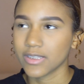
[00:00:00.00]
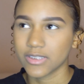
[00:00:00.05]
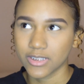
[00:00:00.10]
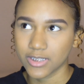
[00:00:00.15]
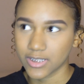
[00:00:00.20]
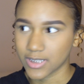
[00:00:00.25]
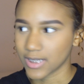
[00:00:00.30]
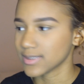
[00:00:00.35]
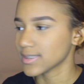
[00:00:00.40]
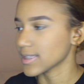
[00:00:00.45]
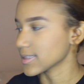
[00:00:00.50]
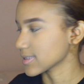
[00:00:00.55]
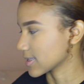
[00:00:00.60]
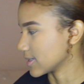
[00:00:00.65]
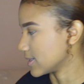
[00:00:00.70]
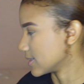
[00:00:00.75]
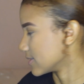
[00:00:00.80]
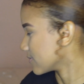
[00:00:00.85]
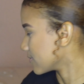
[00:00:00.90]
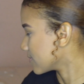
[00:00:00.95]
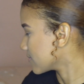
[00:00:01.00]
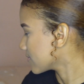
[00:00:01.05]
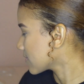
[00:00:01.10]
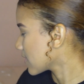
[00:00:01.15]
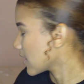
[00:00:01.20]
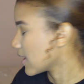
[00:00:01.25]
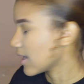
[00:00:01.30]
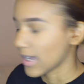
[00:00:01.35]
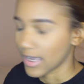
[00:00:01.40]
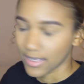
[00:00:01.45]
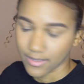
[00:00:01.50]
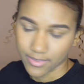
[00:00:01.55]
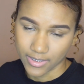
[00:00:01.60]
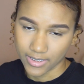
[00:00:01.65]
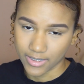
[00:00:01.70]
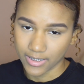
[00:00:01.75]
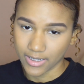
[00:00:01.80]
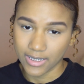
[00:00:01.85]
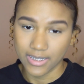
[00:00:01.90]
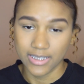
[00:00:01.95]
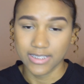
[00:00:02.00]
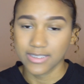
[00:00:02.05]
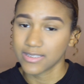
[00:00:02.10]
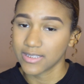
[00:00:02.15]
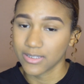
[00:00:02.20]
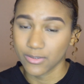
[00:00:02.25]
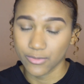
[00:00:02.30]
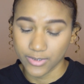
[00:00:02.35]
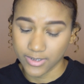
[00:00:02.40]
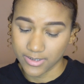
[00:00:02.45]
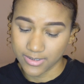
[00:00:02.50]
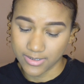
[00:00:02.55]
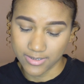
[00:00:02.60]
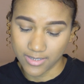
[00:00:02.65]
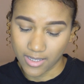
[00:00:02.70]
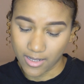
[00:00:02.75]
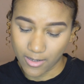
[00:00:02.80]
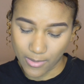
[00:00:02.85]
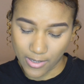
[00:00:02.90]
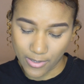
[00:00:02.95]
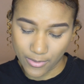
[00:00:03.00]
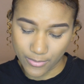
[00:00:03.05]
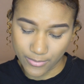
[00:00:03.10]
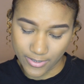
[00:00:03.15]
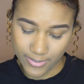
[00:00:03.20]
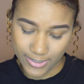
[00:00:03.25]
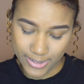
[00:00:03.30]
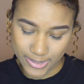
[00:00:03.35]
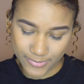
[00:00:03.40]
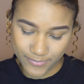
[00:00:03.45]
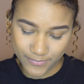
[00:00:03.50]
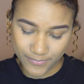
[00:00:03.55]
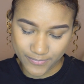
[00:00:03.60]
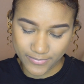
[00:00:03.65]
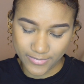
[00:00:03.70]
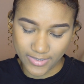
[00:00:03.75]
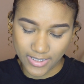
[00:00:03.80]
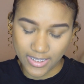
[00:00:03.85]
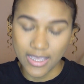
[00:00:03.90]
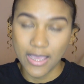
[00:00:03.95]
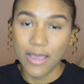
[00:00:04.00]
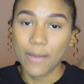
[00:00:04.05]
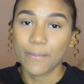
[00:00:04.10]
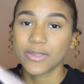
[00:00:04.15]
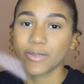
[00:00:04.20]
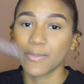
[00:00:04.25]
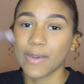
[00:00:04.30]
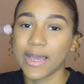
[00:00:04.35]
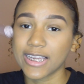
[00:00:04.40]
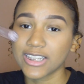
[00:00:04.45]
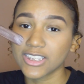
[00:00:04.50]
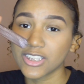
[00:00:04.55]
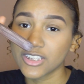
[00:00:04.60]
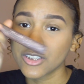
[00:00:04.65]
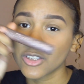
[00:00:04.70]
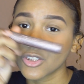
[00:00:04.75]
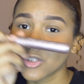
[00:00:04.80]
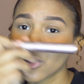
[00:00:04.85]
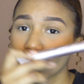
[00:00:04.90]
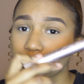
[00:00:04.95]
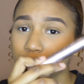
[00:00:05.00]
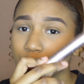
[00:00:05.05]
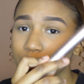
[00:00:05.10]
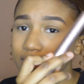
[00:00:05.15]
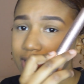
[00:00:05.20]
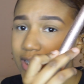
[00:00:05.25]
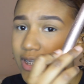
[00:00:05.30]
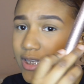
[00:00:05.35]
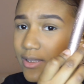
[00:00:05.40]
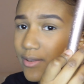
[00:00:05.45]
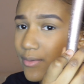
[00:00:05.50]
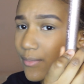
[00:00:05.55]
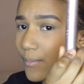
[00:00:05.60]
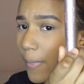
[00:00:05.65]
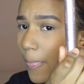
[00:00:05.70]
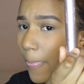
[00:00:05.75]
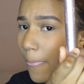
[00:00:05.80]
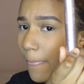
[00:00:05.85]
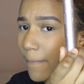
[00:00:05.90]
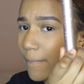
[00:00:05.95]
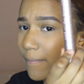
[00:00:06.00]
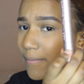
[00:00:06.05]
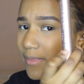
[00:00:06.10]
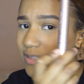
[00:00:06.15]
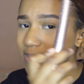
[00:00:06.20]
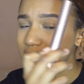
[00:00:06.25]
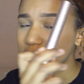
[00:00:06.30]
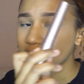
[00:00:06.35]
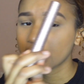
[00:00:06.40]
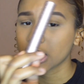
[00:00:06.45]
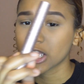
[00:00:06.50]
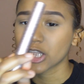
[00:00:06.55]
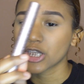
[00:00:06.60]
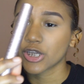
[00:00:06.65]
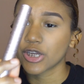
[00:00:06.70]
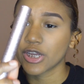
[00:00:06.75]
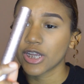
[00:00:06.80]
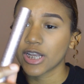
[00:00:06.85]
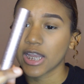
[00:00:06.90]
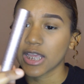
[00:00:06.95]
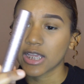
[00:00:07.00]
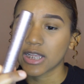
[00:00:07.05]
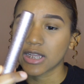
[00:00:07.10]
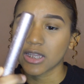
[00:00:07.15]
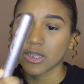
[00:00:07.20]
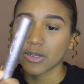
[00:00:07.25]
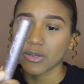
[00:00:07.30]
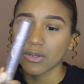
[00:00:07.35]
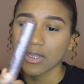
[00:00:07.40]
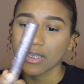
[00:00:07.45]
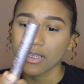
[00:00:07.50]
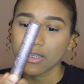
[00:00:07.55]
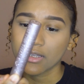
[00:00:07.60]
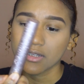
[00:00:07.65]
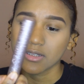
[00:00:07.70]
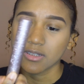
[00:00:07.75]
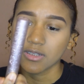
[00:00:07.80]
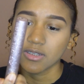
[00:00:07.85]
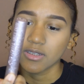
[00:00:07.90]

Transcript: It's just as good, I think. Let's see what this is all about. Alright. But the packaging is so cute. Look at it. It's like glitter and like little like.